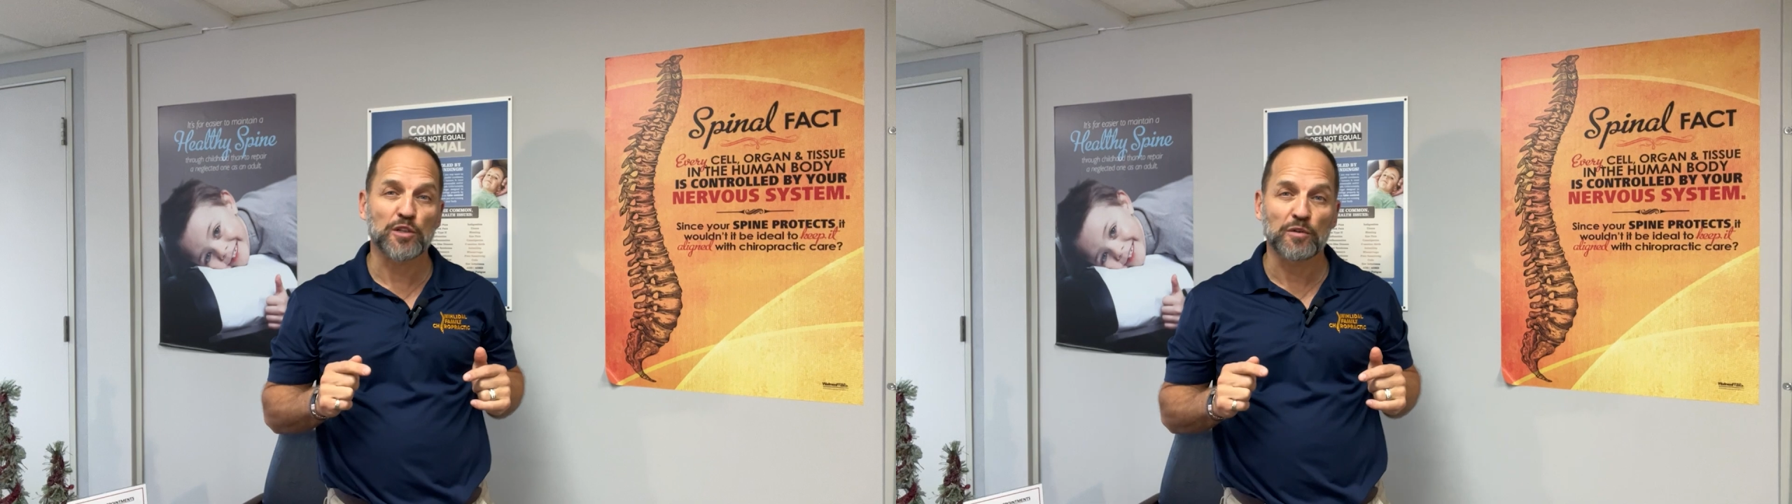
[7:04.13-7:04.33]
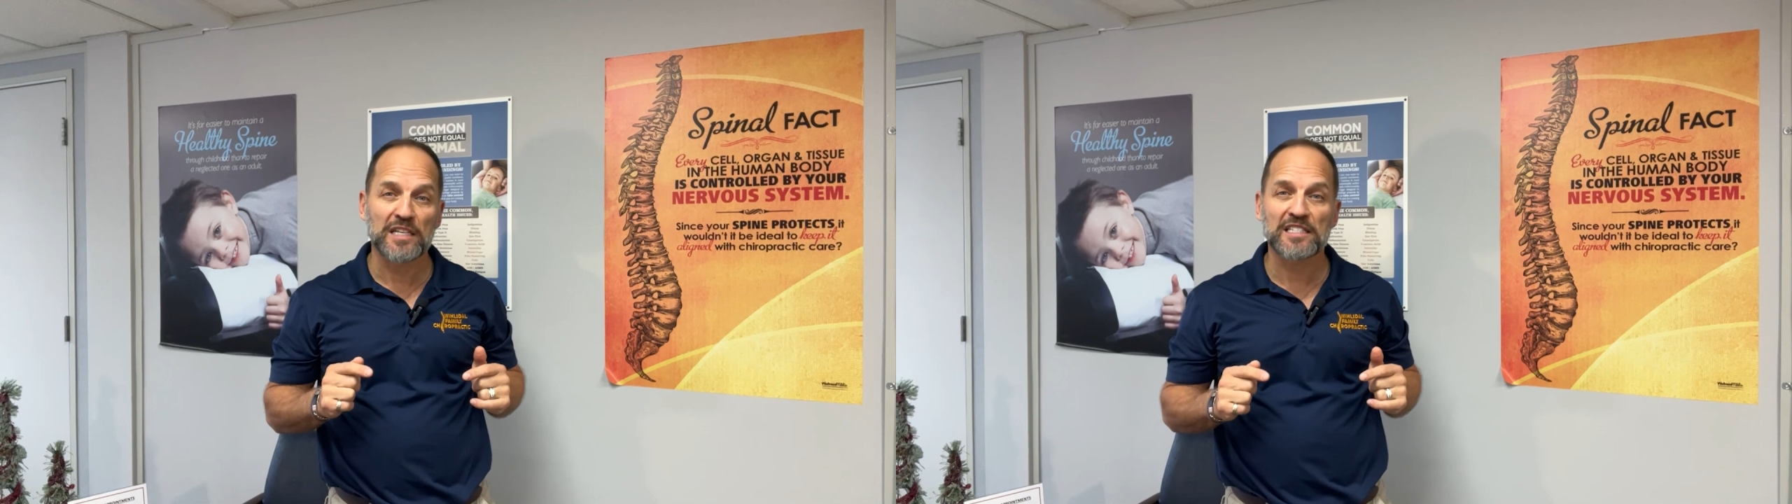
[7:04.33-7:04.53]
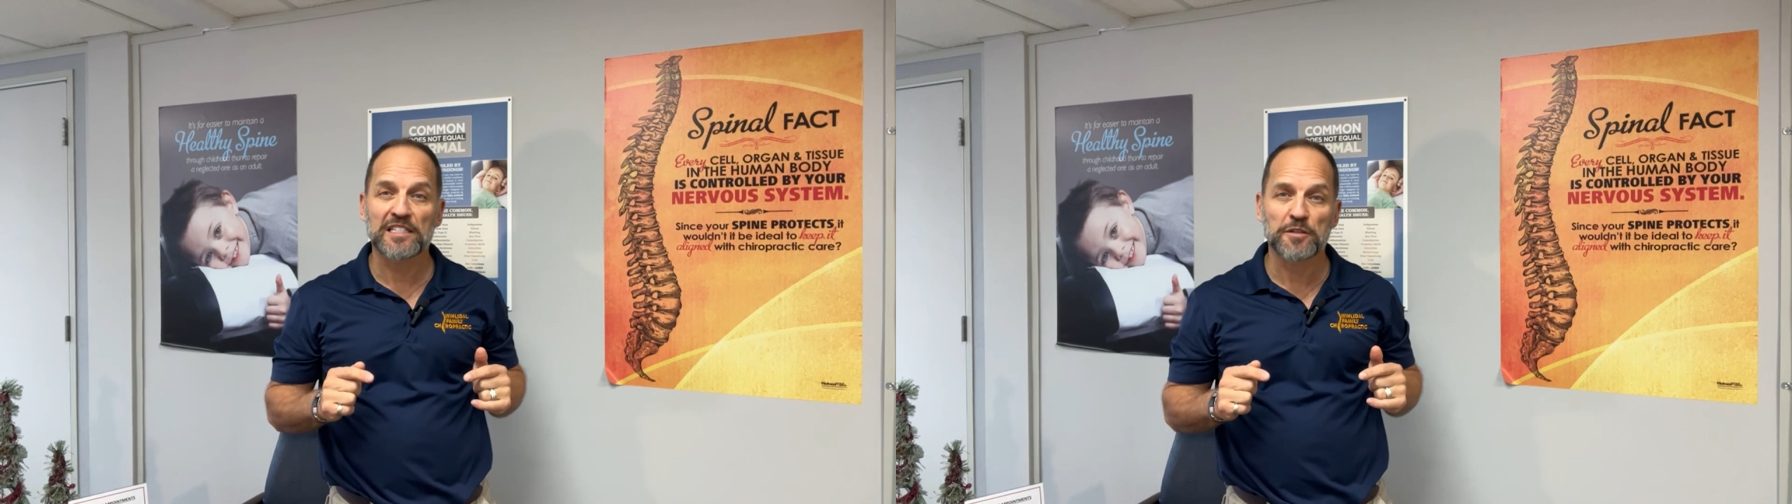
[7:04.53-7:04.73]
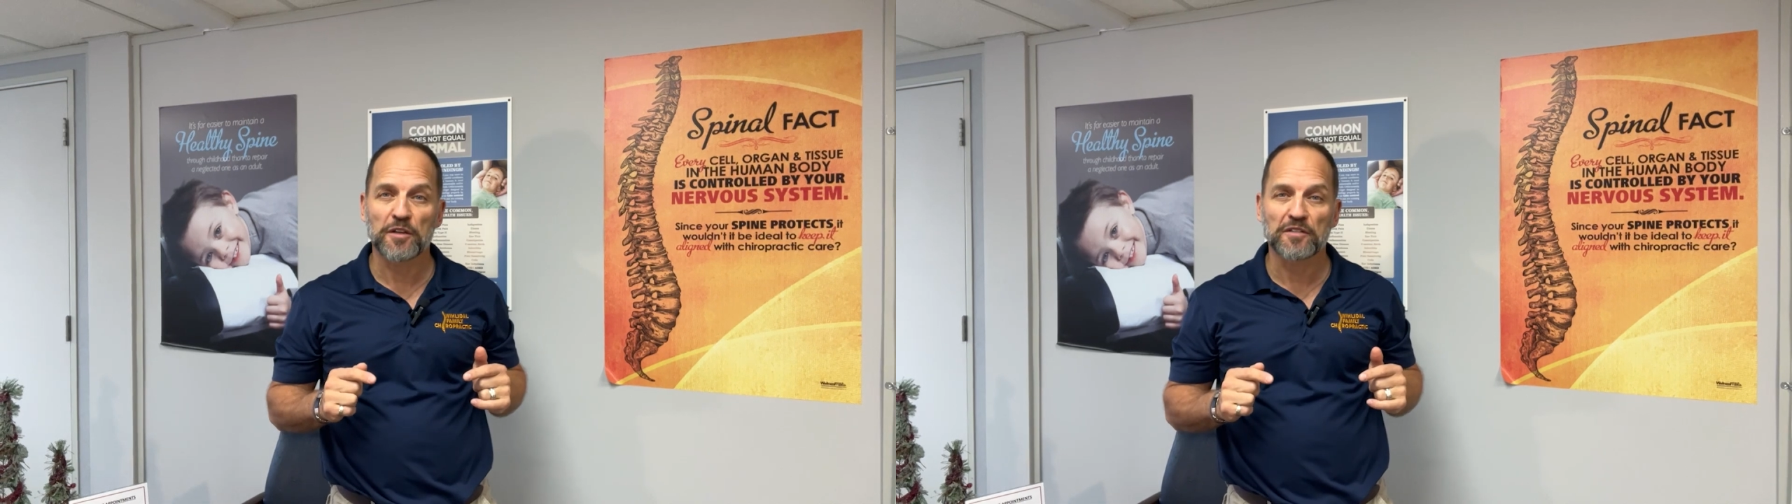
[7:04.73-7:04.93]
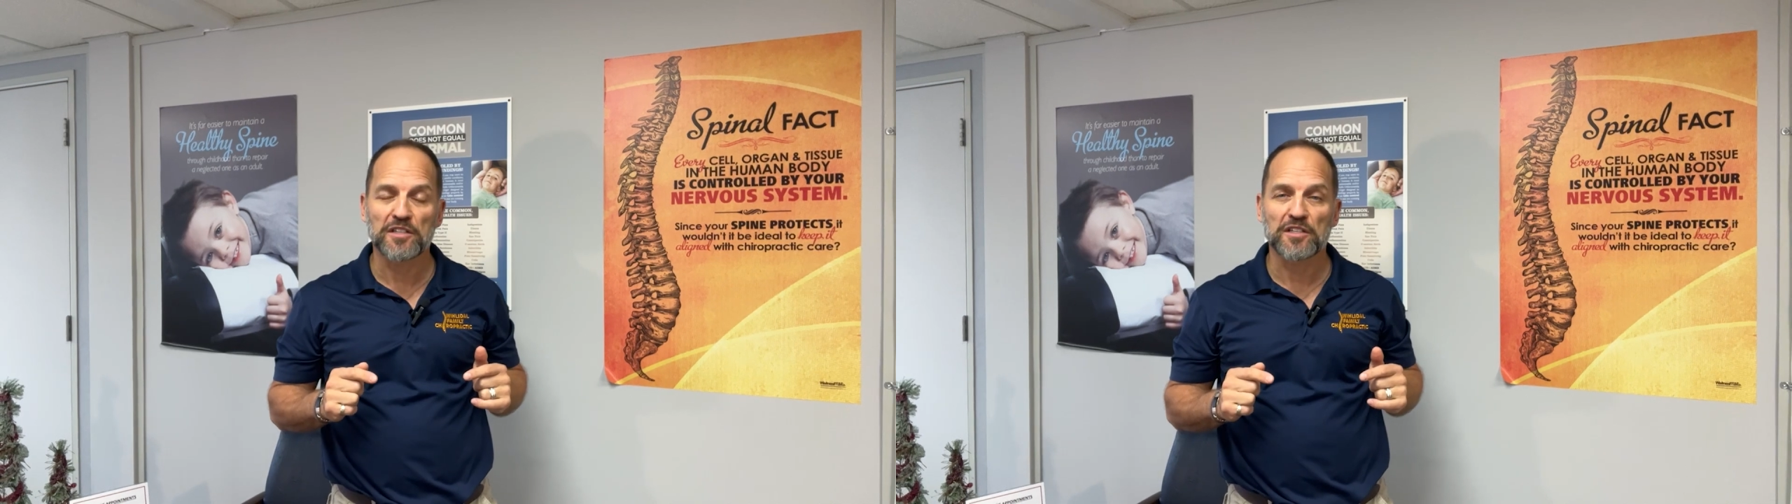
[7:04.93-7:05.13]
so easily
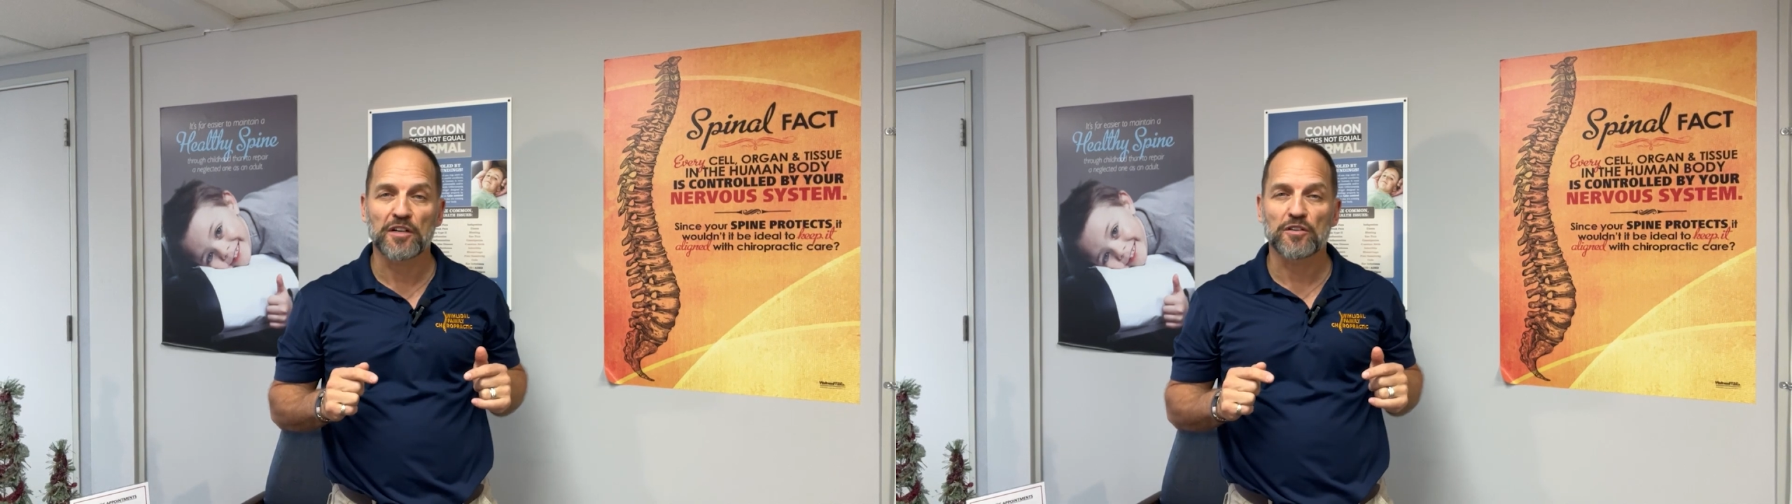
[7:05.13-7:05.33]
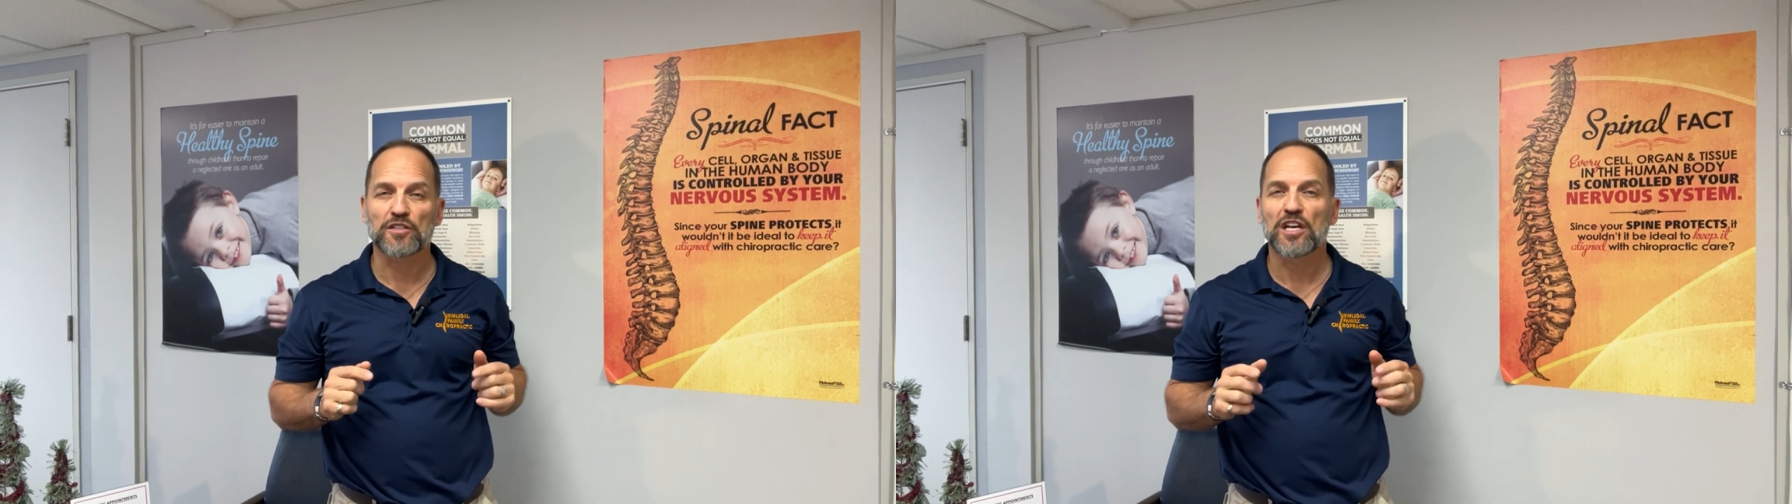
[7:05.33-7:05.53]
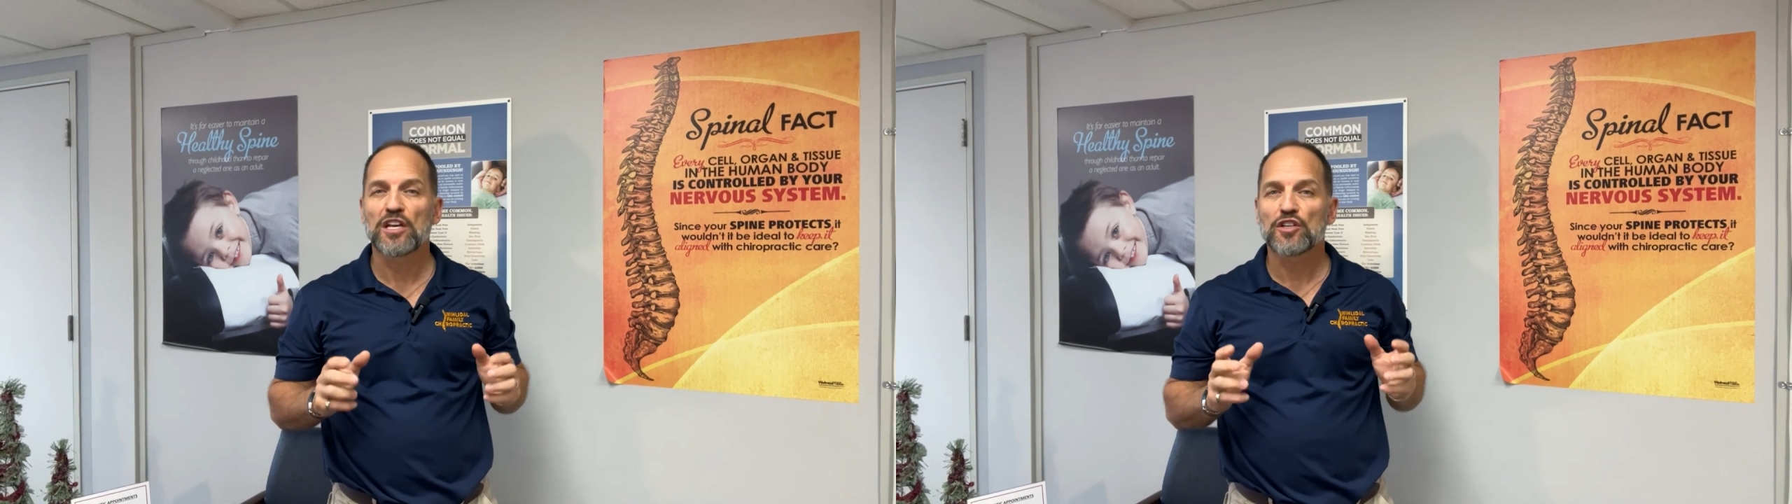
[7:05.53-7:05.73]
during these years,